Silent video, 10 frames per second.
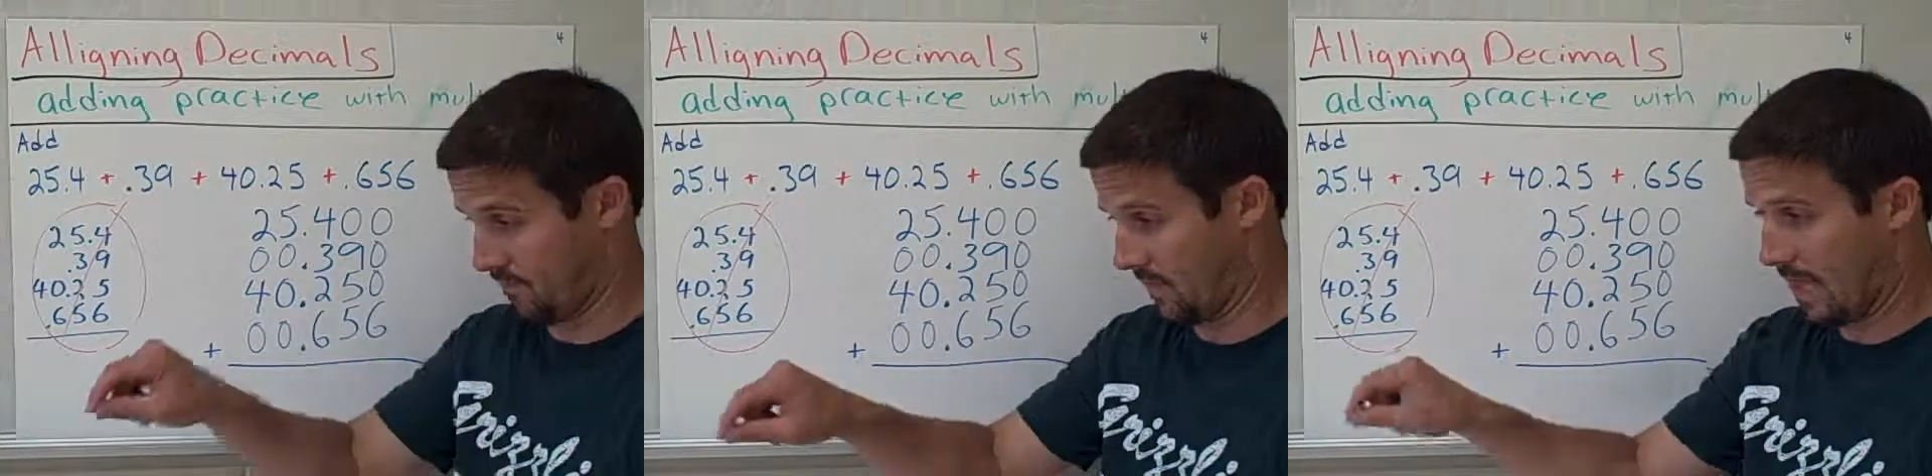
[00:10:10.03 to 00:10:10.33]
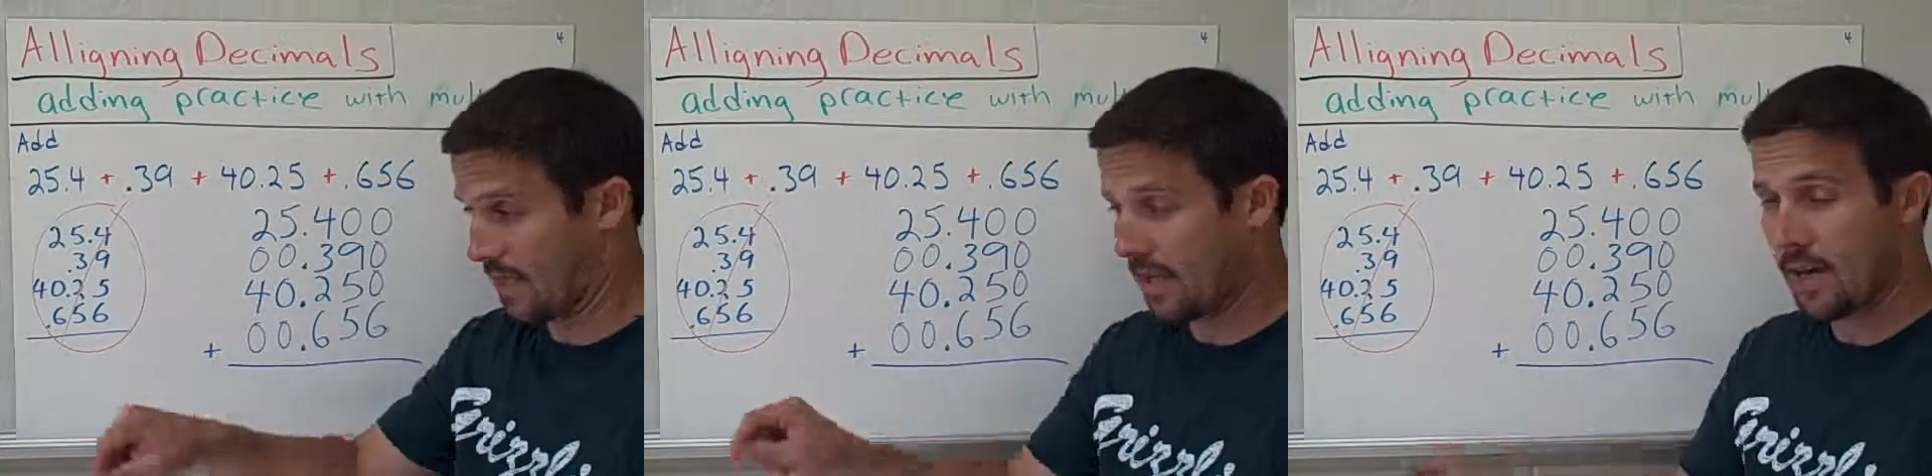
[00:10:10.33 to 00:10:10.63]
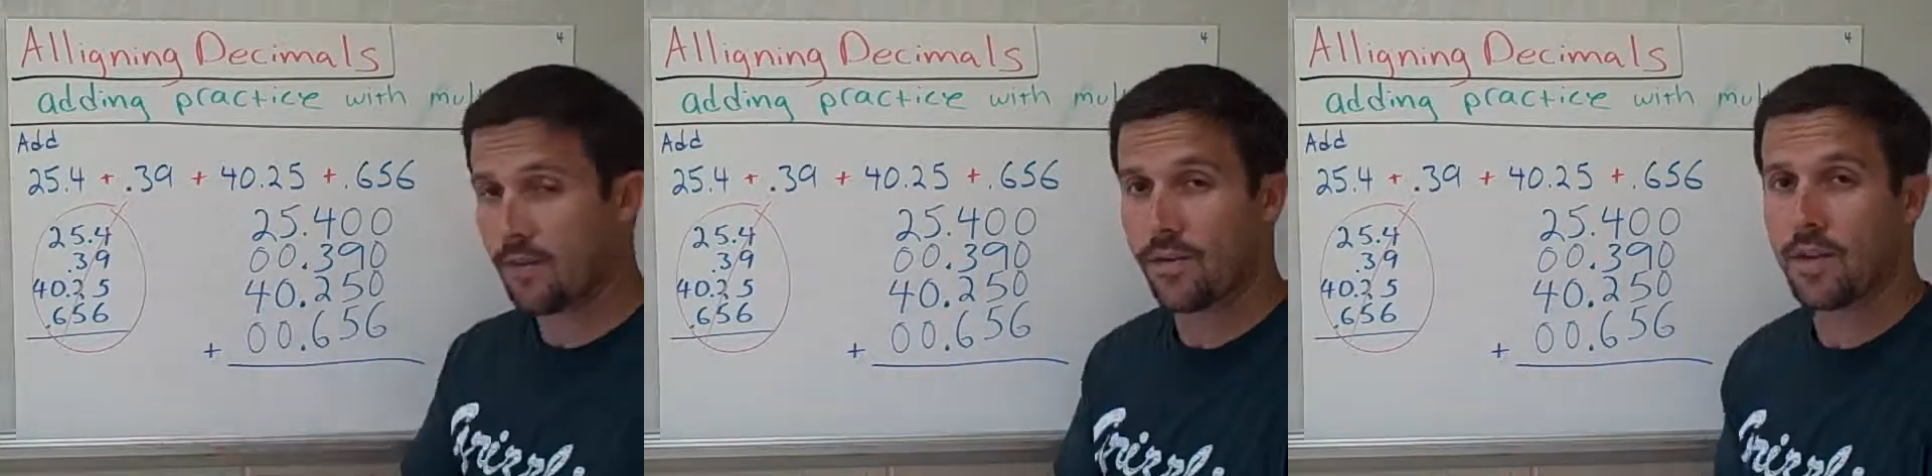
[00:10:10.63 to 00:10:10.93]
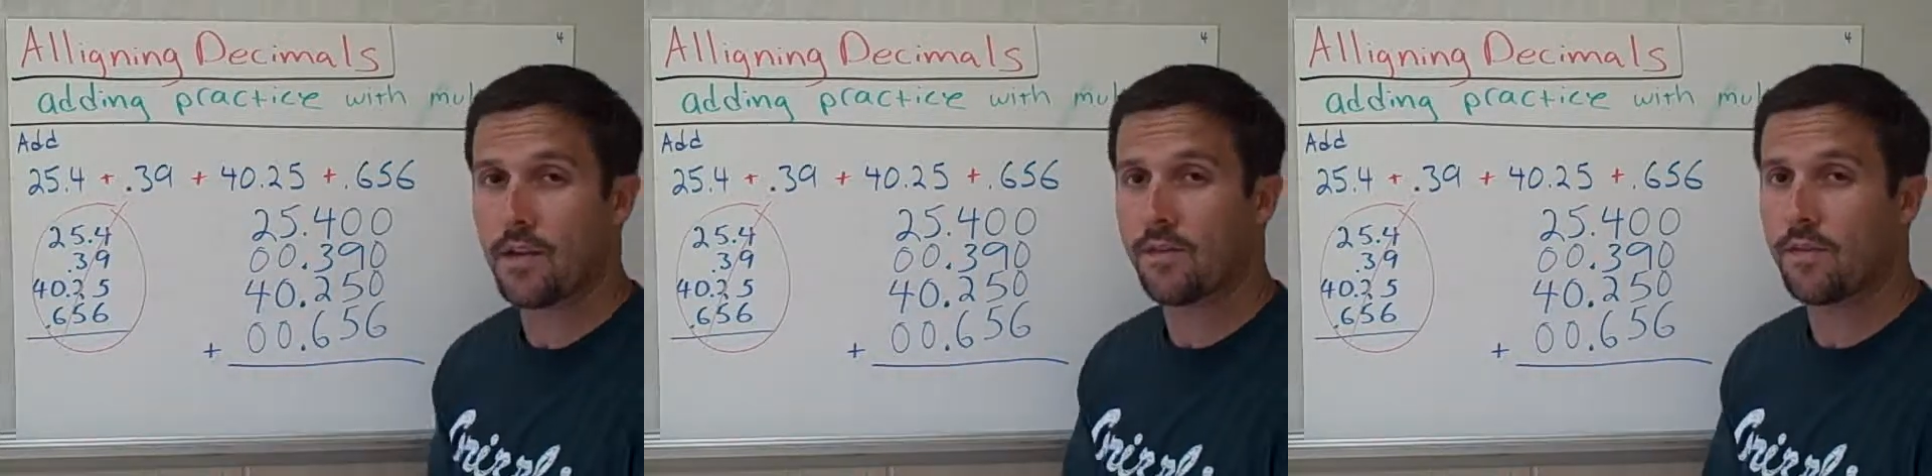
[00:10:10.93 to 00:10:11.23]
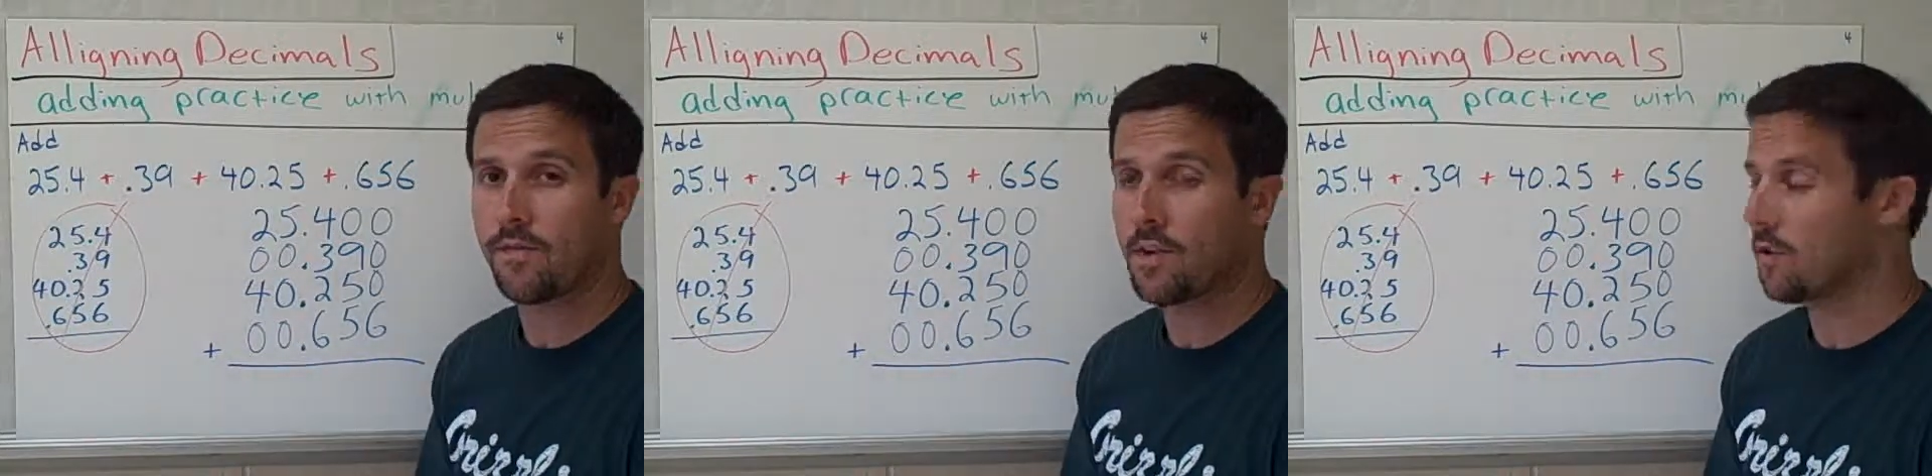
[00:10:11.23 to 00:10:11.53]
thing there, video
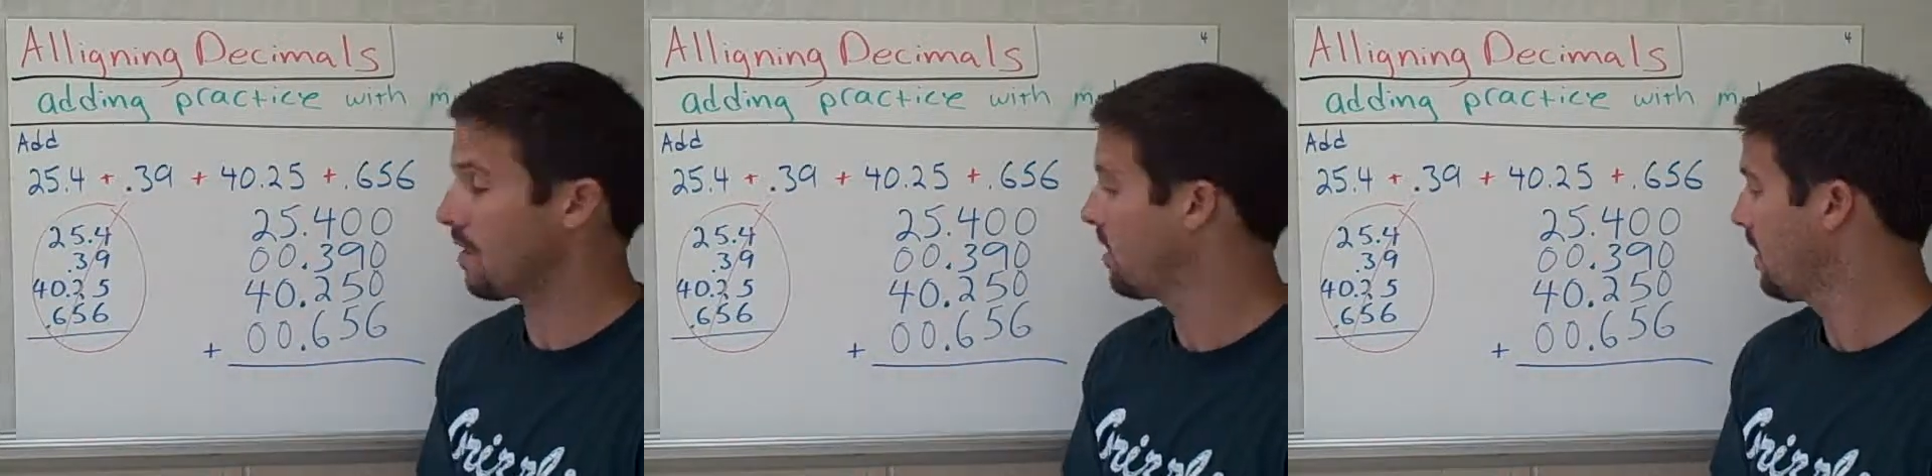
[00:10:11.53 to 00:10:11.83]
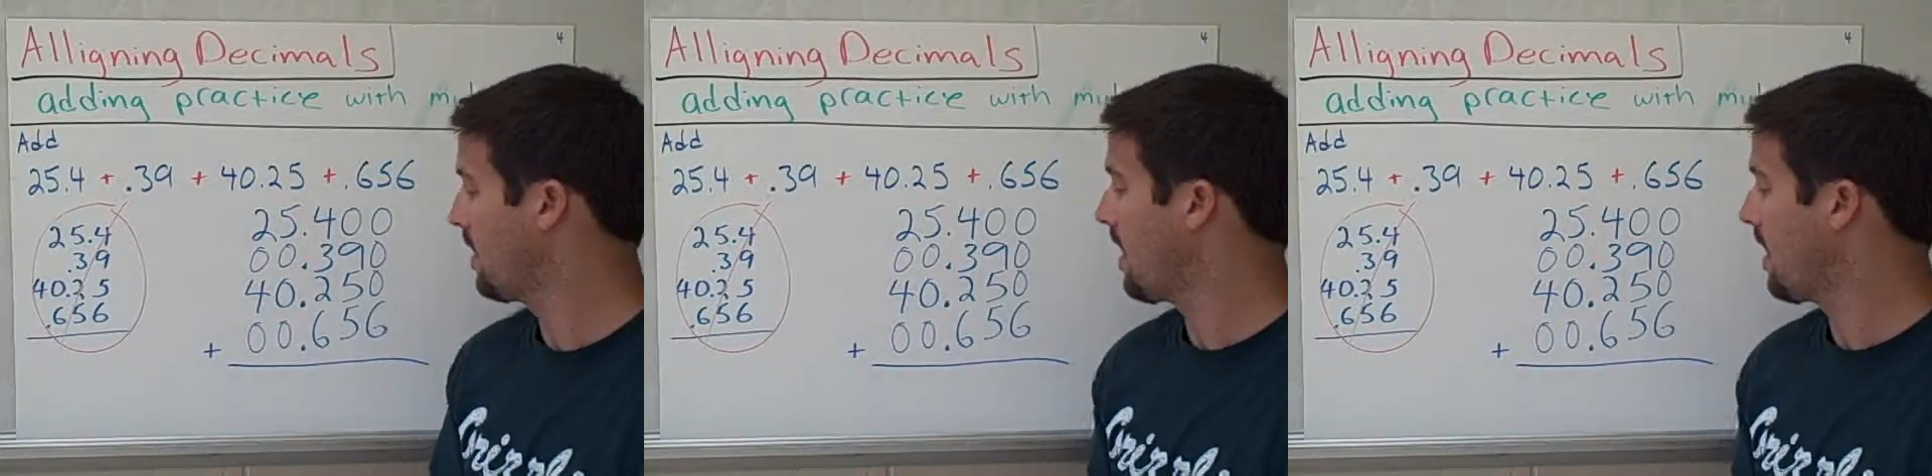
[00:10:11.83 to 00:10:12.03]
viewer,